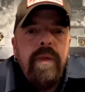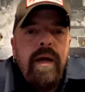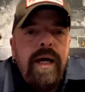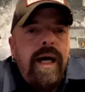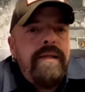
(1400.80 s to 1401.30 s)

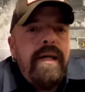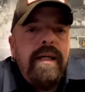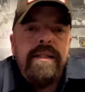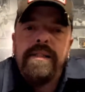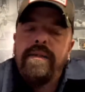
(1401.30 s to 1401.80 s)
I tell
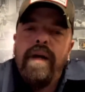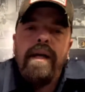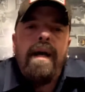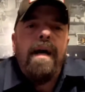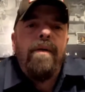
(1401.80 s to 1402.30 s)
you, just a
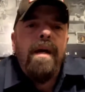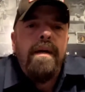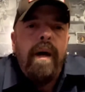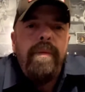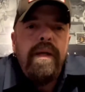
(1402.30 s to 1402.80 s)
great guy, great
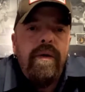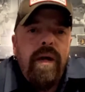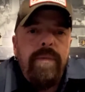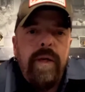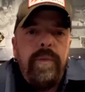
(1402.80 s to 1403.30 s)
company,
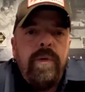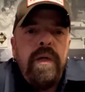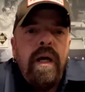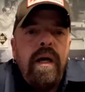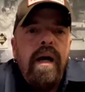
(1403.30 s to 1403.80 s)
great people,
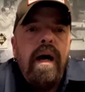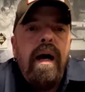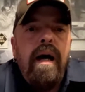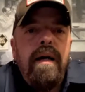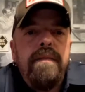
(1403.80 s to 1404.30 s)

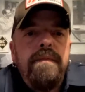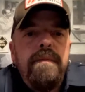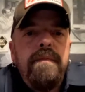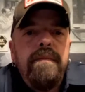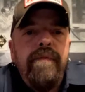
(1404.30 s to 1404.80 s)

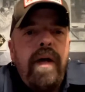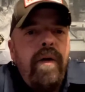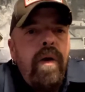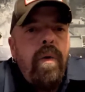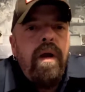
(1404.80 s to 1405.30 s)

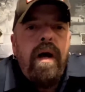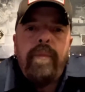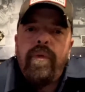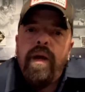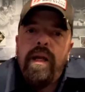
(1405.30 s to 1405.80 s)
veteran owned and
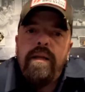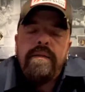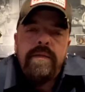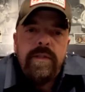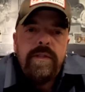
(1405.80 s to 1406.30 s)
operated.
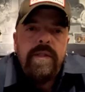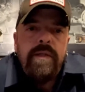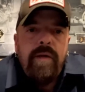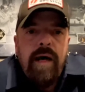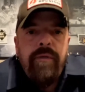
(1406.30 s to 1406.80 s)

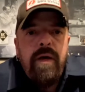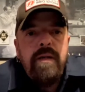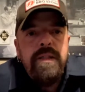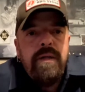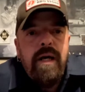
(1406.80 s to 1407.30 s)
They're out there
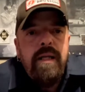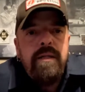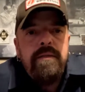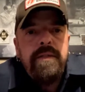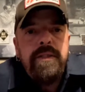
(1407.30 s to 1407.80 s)
just trying to
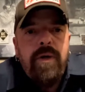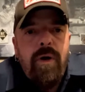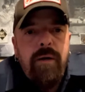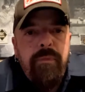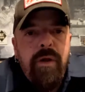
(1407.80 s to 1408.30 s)

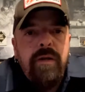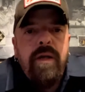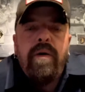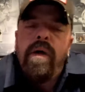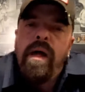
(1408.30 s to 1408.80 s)
start up their
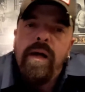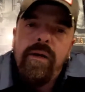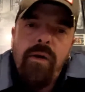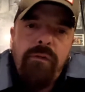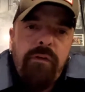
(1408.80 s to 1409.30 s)
deal.
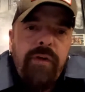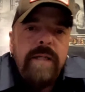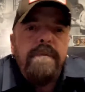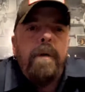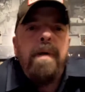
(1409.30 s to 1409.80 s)
Go give their
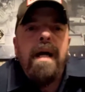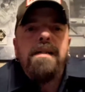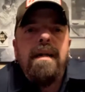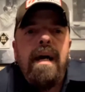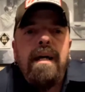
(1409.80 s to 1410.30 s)
Facebook page
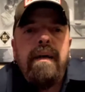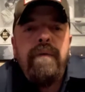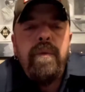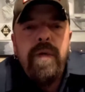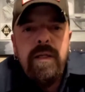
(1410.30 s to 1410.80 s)
a like,
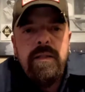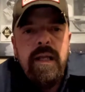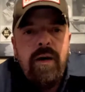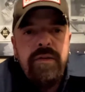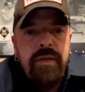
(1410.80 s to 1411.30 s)
if you will,
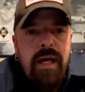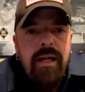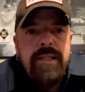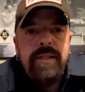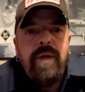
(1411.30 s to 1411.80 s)
and also got
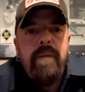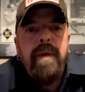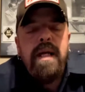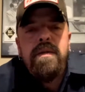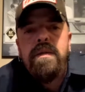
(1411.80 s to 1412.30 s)
an Instagram
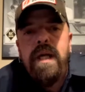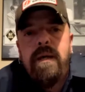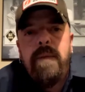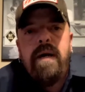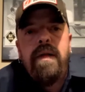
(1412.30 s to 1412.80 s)
page. Go check
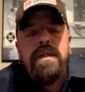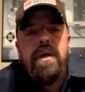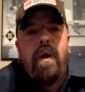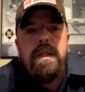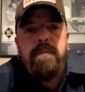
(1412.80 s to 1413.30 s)
them out. That's
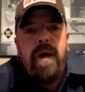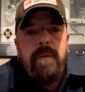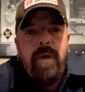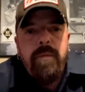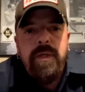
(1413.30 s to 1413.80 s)
Charlie's
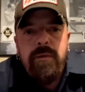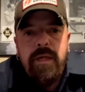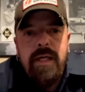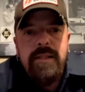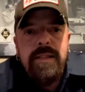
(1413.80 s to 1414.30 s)
Pride Barbecue
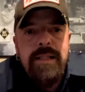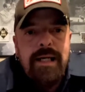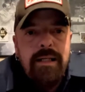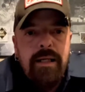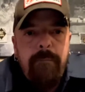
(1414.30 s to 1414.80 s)

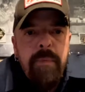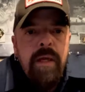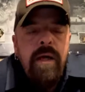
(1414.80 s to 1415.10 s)
KC.com.